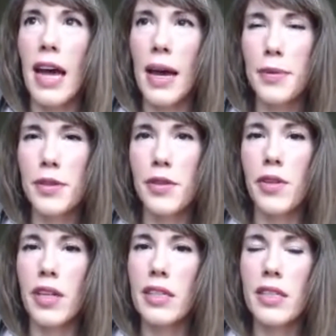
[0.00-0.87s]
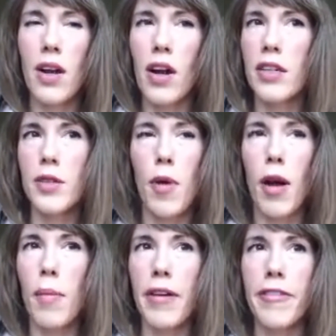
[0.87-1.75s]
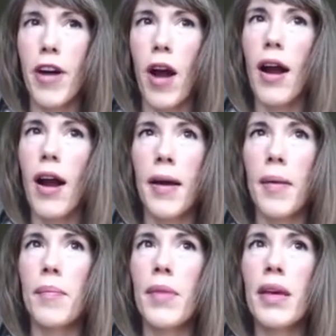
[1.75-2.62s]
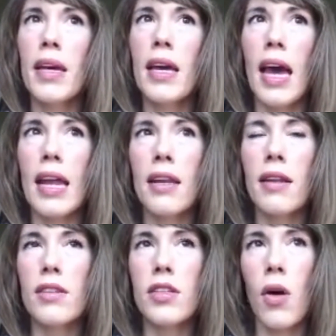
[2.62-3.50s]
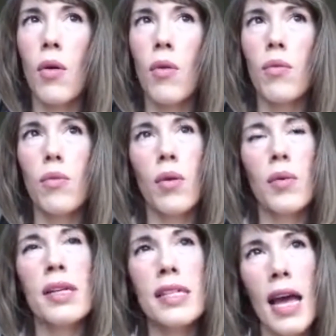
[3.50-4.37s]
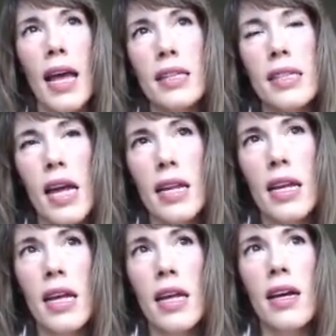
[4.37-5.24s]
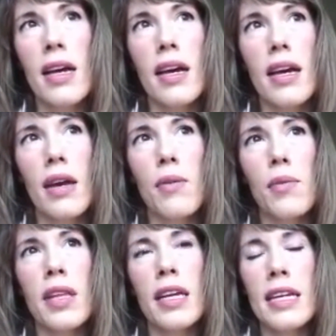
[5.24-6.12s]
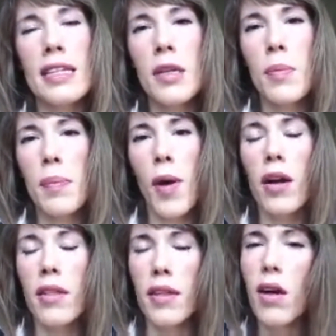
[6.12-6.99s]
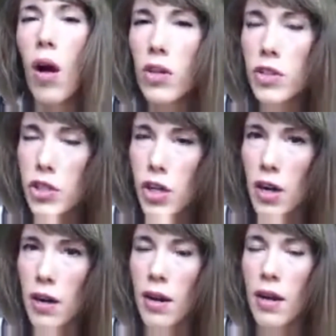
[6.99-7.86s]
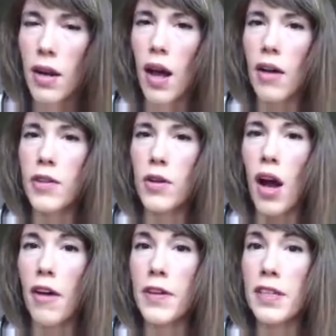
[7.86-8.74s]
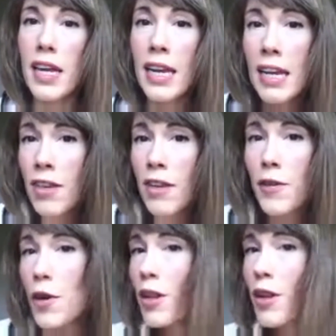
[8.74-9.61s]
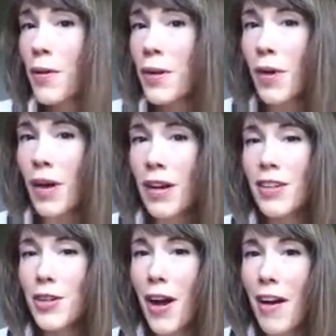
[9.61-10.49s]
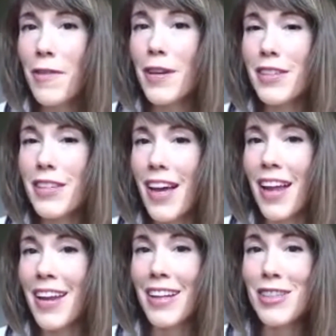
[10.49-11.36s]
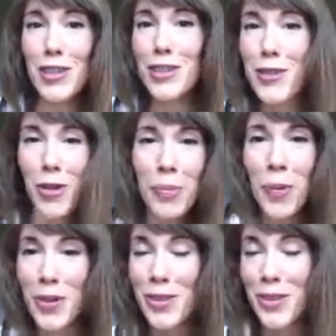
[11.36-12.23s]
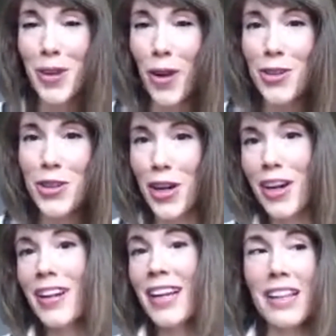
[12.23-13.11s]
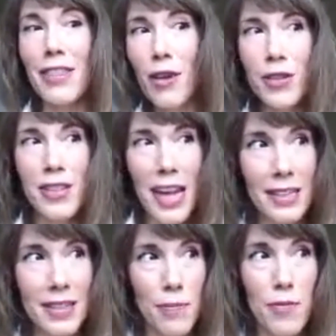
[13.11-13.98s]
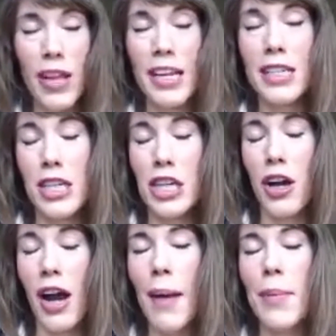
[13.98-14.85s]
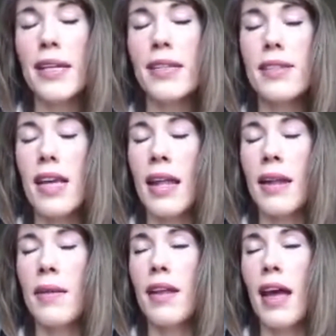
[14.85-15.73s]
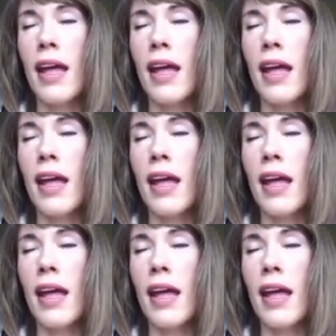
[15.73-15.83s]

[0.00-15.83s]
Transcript: absolutely. It's the hardest part by far. And so what we say is that it really needs to be part of the culture of your office. And even if you're the only one in your office and it's just your own personal culture, that relates to your habits, and